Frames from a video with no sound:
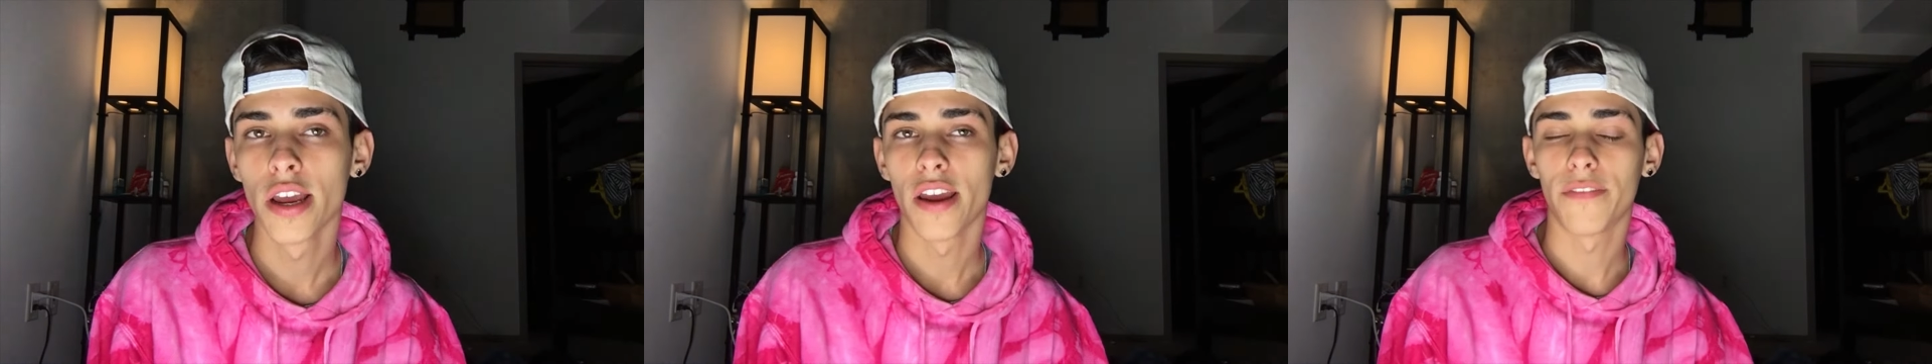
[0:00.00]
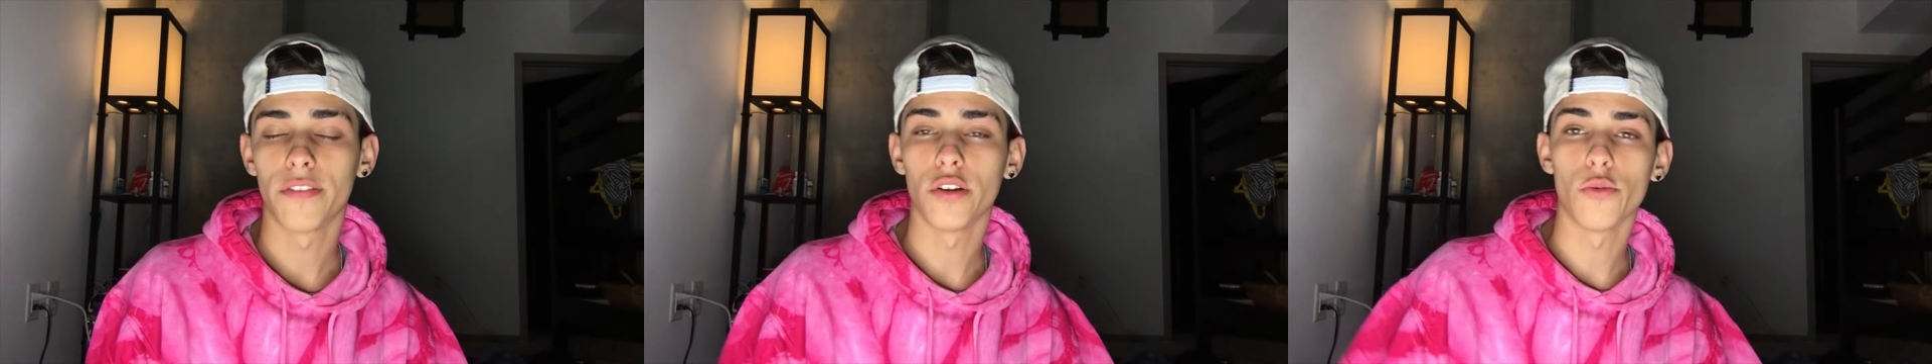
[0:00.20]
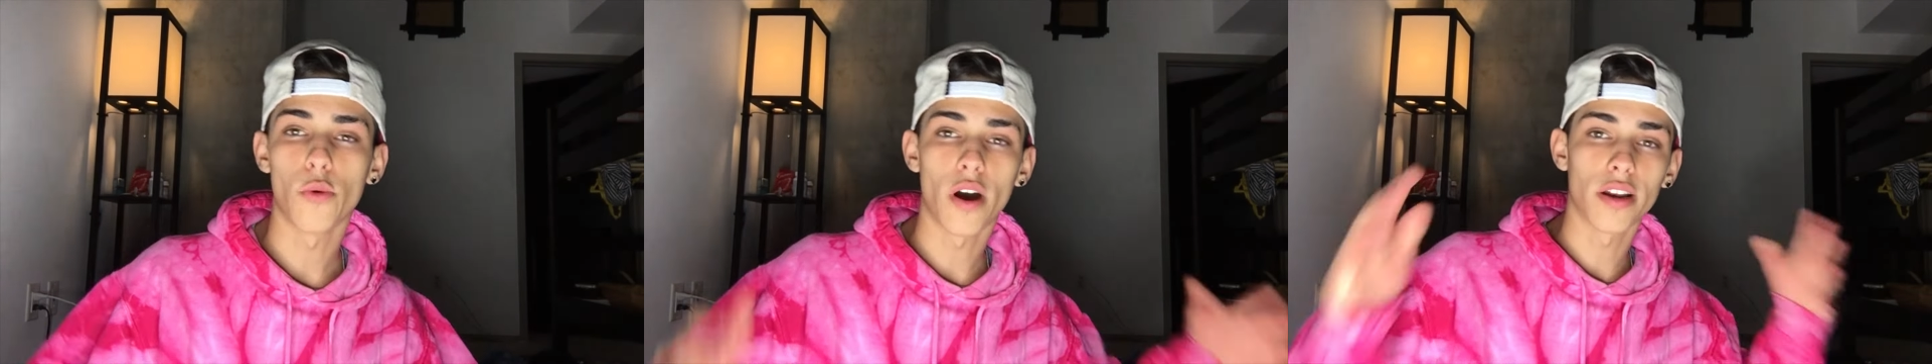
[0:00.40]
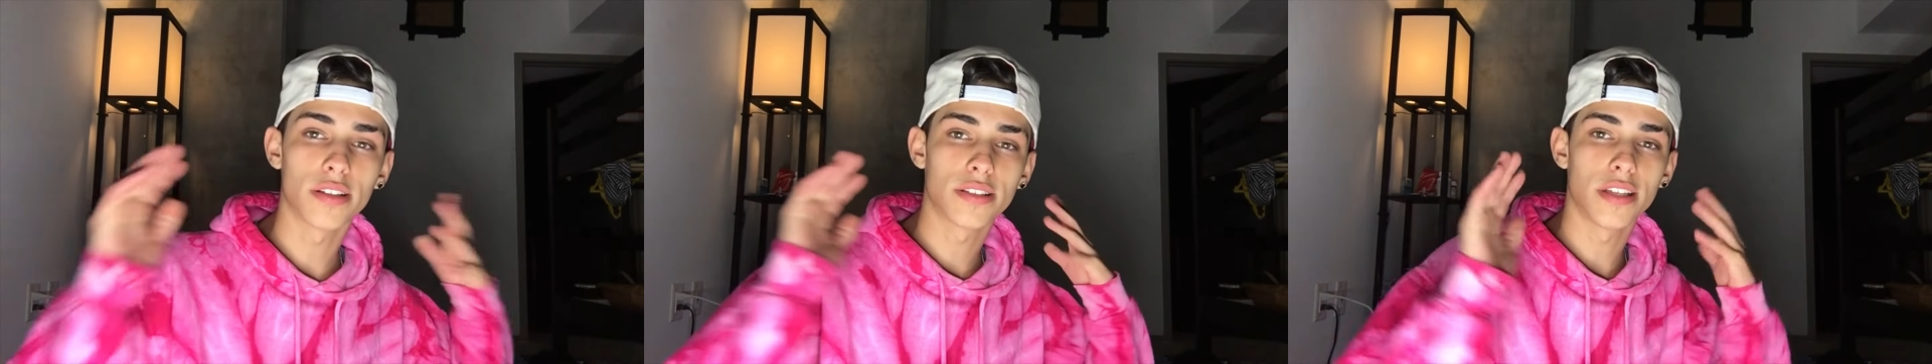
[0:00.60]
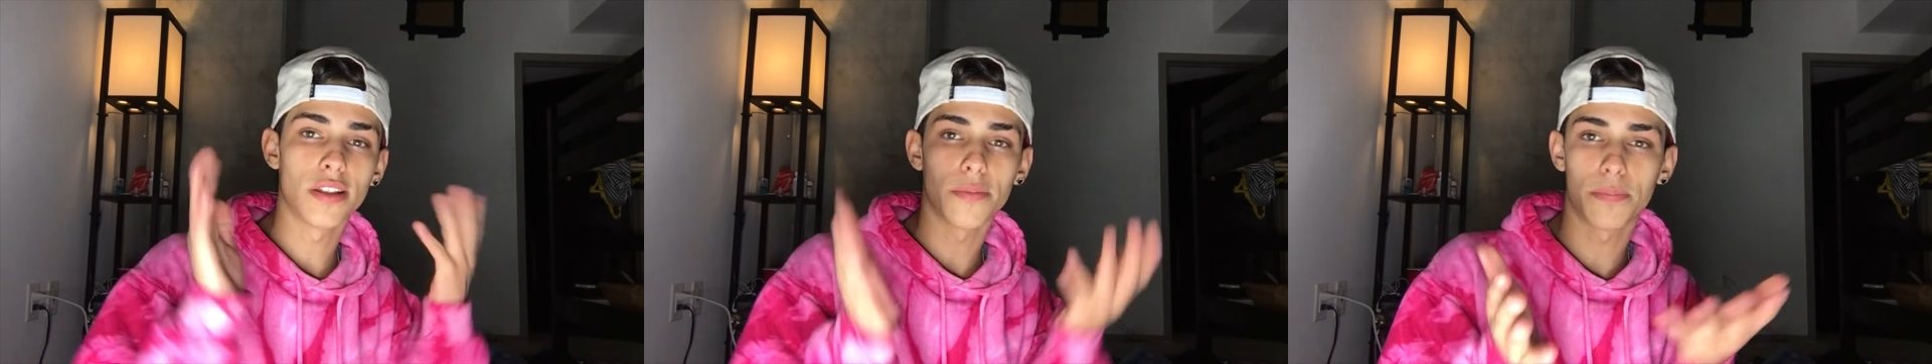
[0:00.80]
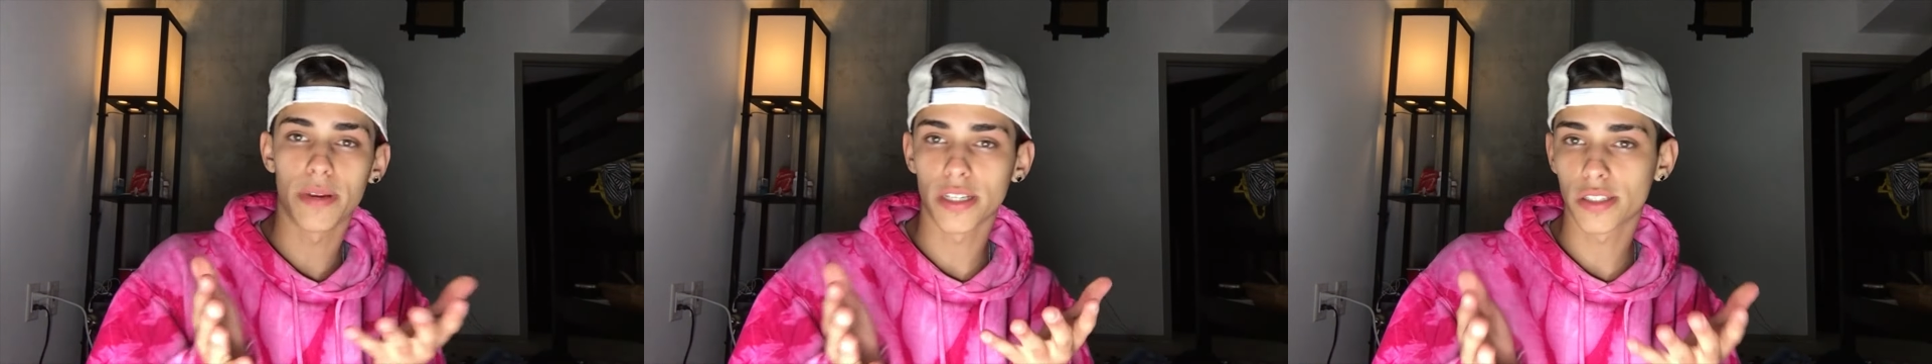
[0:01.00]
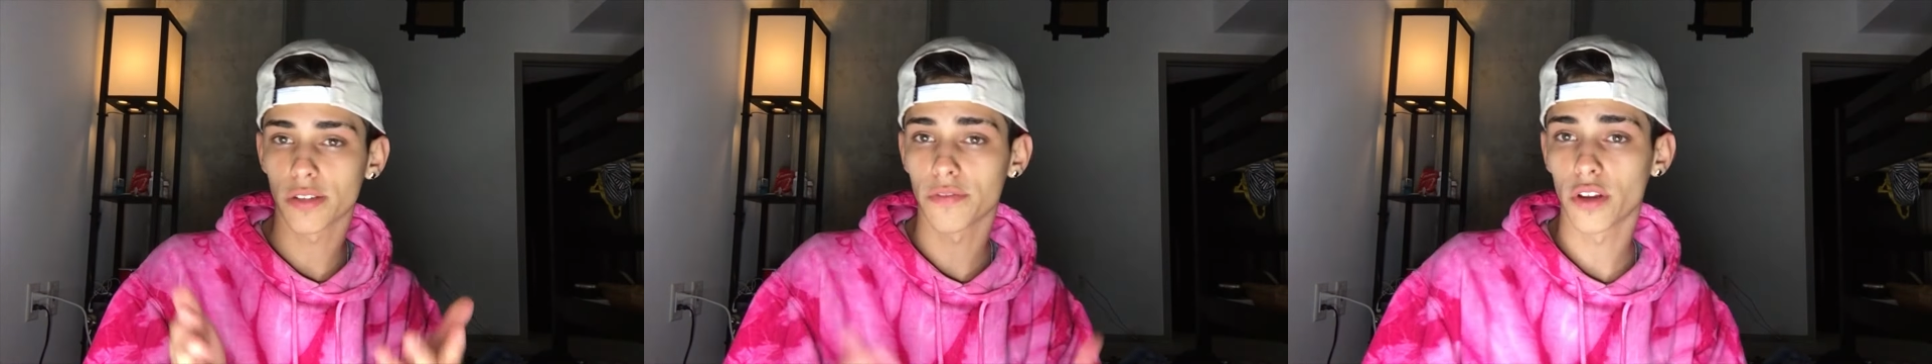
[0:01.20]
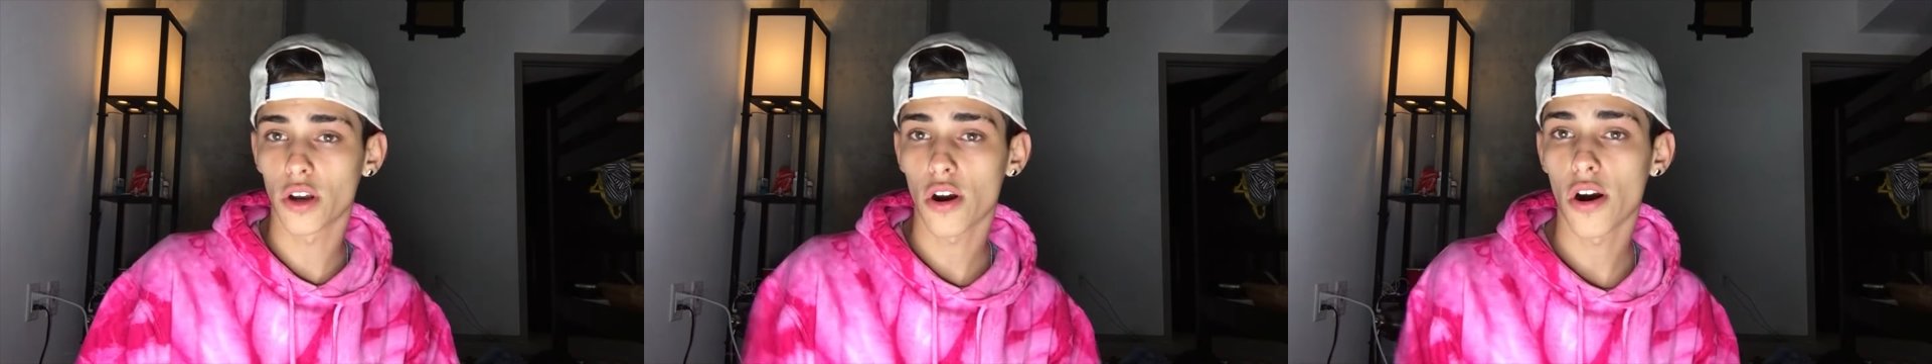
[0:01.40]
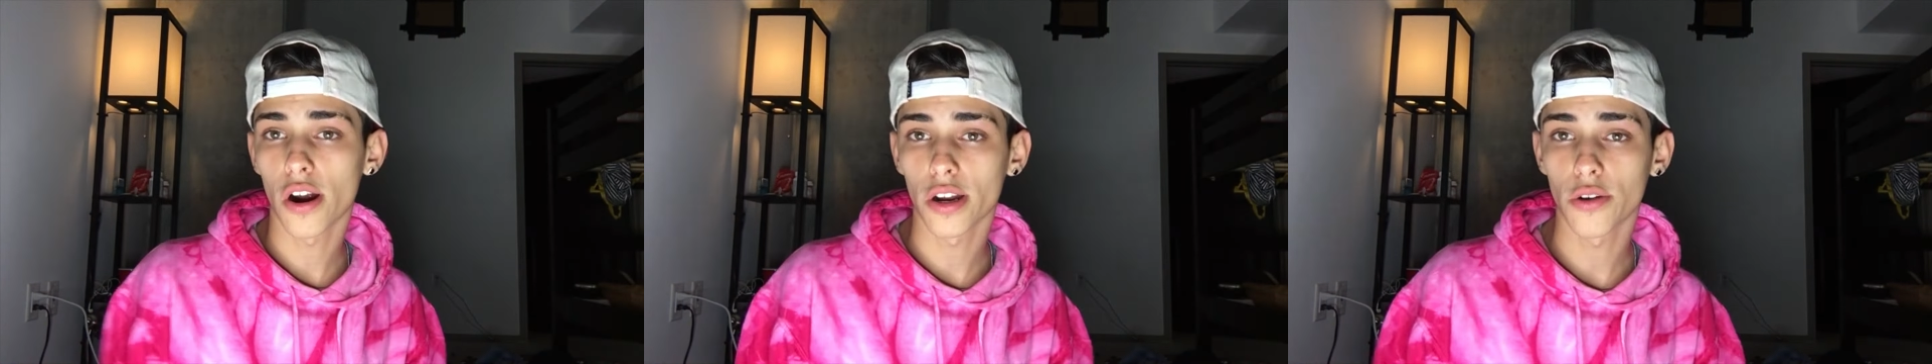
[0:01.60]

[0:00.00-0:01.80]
If you want to see the picture of the car,